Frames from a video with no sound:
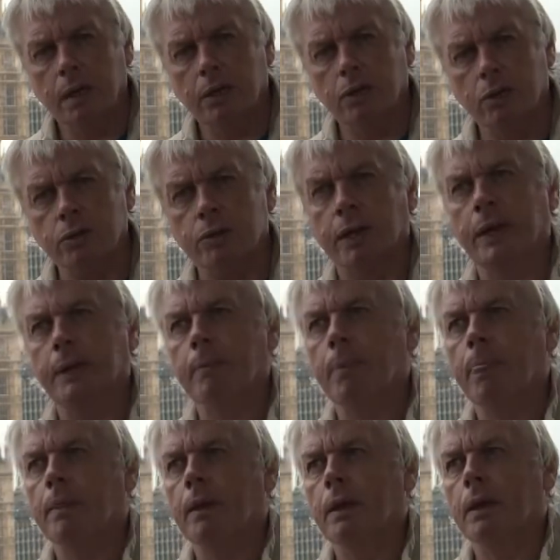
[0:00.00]
using
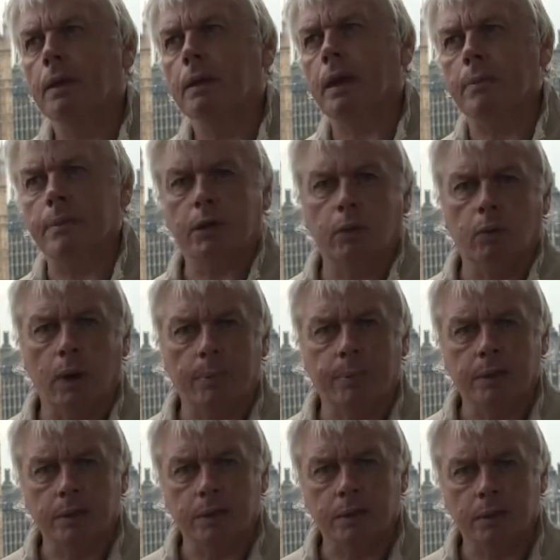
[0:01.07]
chemical
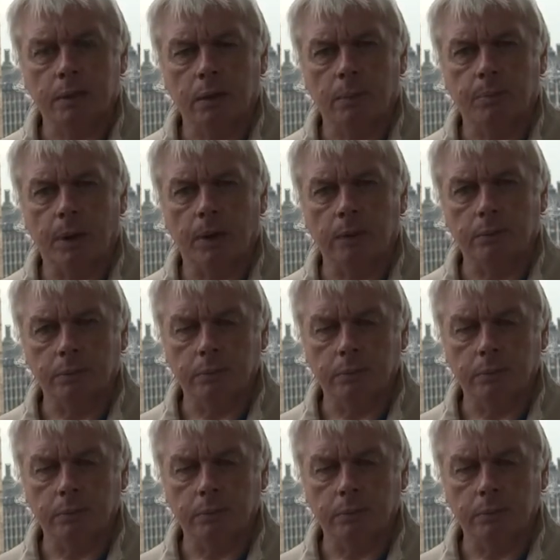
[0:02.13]
weapons upon